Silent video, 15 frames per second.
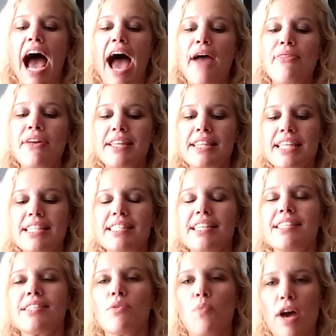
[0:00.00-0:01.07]
I think this
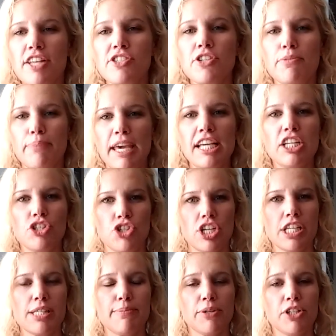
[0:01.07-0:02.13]
is the Western Bacon
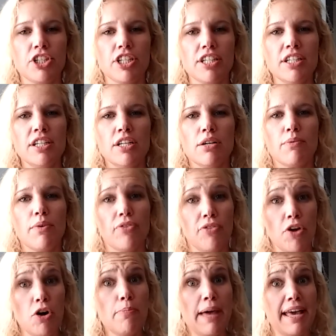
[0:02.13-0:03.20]
Cheeseburger with
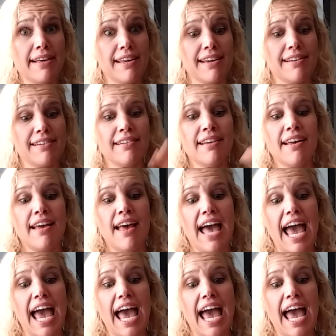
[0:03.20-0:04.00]
no bacon